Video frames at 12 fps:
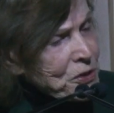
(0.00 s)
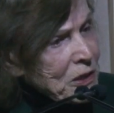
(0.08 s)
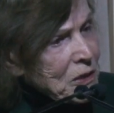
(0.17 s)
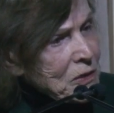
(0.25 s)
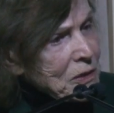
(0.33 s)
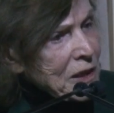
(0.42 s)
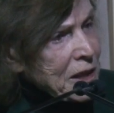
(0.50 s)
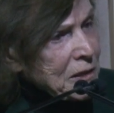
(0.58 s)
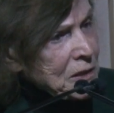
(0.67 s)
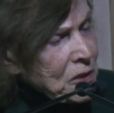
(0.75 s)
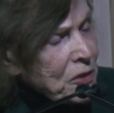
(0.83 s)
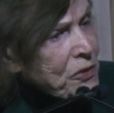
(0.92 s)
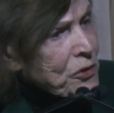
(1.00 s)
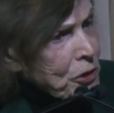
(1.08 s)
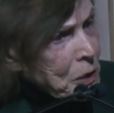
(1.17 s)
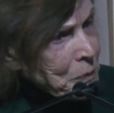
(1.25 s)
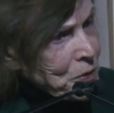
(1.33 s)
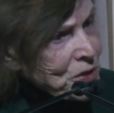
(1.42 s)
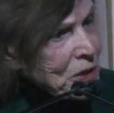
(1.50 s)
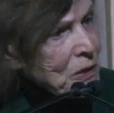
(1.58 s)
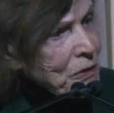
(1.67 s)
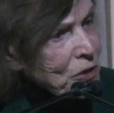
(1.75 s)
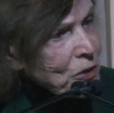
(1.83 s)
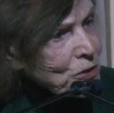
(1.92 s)
30% of the land,
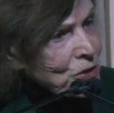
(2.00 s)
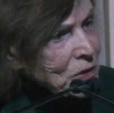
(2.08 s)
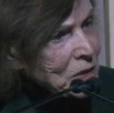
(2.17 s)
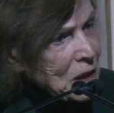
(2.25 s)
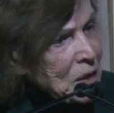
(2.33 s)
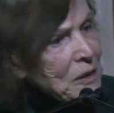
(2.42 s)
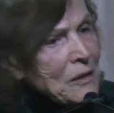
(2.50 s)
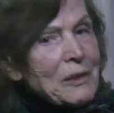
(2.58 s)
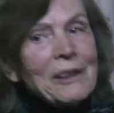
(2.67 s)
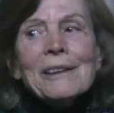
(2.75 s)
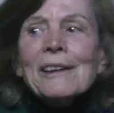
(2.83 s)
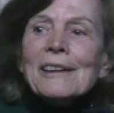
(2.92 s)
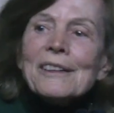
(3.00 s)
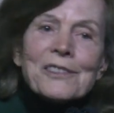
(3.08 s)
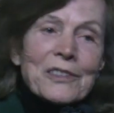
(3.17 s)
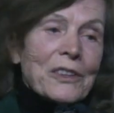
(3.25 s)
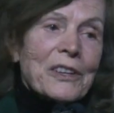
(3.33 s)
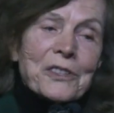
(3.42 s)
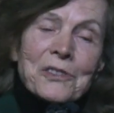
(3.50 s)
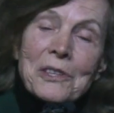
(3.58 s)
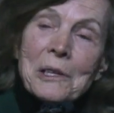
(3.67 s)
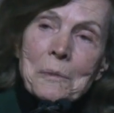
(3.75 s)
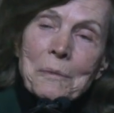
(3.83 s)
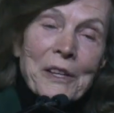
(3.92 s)
30% of the ocean.
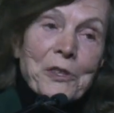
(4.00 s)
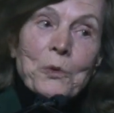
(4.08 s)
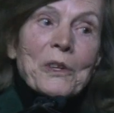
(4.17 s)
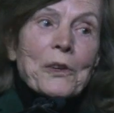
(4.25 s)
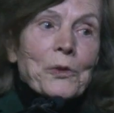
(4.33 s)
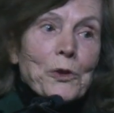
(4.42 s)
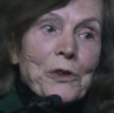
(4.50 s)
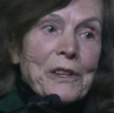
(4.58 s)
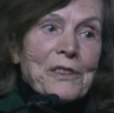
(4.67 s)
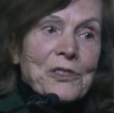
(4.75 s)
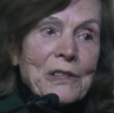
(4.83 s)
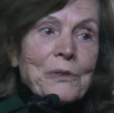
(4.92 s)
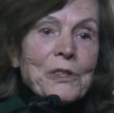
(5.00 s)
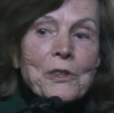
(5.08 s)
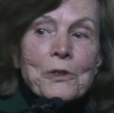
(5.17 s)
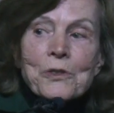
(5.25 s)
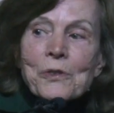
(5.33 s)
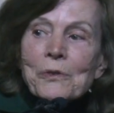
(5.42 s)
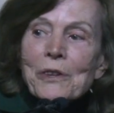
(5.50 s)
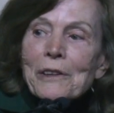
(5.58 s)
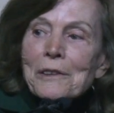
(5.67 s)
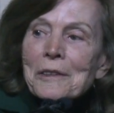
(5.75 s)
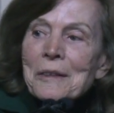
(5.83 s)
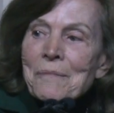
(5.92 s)
It's a nice theme, by 2030, 7
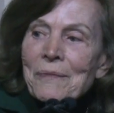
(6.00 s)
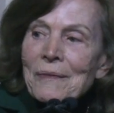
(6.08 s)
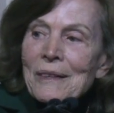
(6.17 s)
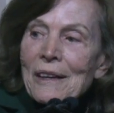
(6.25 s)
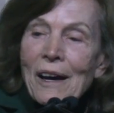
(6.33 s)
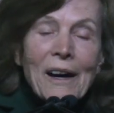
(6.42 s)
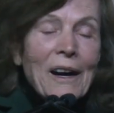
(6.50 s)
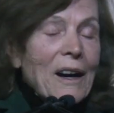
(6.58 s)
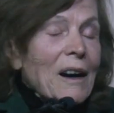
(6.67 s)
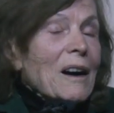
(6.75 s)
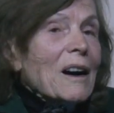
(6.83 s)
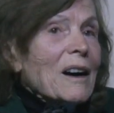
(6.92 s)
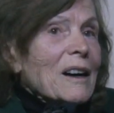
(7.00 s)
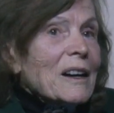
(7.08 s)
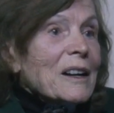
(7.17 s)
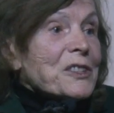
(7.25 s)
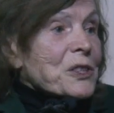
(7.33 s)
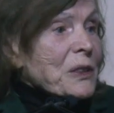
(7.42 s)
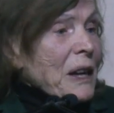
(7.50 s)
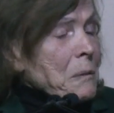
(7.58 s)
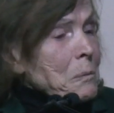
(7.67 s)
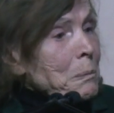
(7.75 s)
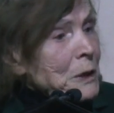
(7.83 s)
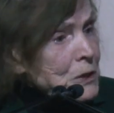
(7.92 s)
years from now.
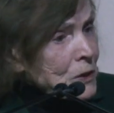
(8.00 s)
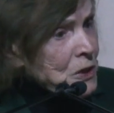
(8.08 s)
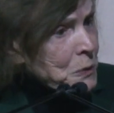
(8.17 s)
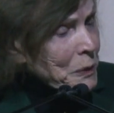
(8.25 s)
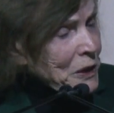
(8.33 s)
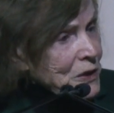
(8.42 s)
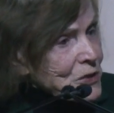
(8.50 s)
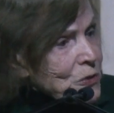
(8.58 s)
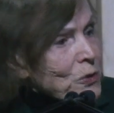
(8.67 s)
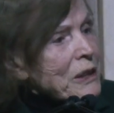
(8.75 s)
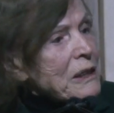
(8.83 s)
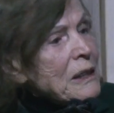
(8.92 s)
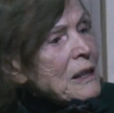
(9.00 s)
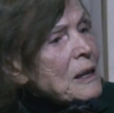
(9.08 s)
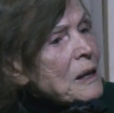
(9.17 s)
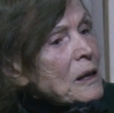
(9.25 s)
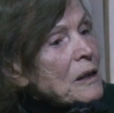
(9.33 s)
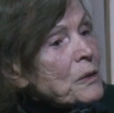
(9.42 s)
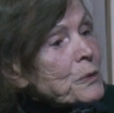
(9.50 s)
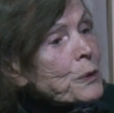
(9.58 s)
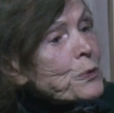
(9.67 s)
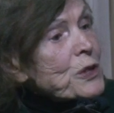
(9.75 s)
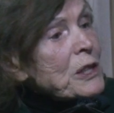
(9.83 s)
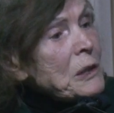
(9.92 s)
It's ambitious because only
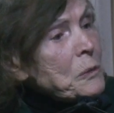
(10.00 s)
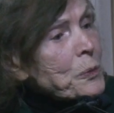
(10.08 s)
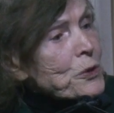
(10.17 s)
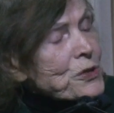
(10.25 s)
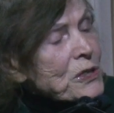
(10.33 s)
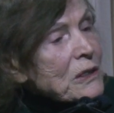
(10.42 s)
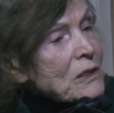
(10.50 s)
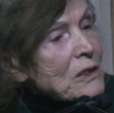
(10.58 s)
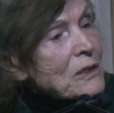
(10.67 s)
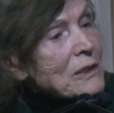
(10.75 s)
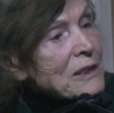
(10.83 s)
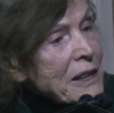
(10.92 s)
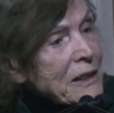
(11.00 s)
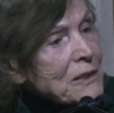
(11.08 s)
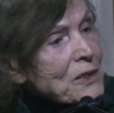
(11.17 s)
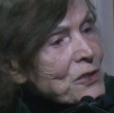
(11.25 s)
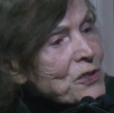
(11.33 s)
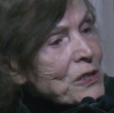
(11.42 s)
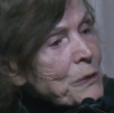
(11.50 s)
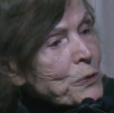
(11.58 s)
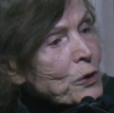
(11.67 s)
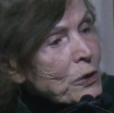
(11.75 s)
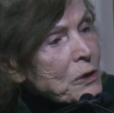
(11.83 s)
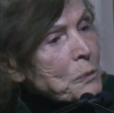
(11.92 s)
15% of the
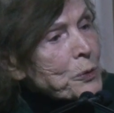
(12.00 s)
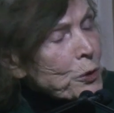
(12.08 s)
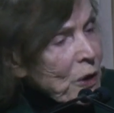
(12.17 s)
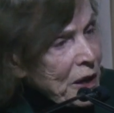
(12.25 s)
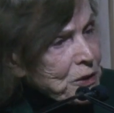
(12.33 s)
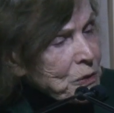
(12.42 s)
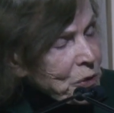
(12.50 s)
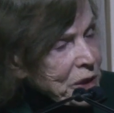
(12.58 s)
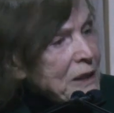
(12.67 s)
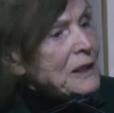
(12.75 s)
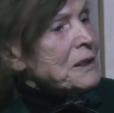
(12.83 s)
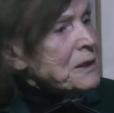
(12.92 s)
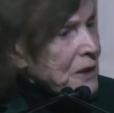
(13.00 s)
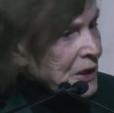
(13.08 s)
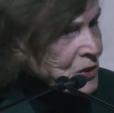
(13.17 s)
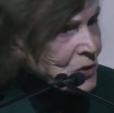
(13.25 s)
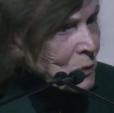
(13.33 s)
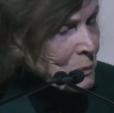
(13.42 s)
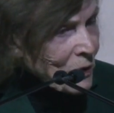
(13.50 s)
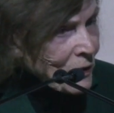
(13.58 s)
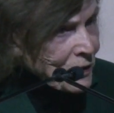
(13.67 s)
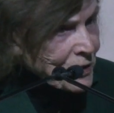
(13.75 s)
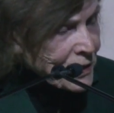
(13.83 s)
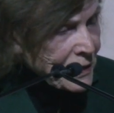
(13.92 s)
land is safeguarded proactively in
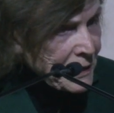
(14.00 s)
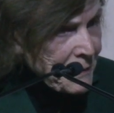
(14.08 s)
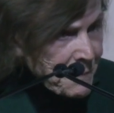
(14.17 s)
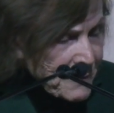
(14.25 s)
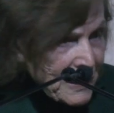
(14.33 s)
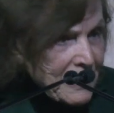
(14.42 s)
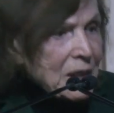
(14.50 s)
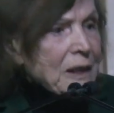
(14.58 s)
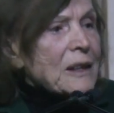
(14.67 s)
national parks,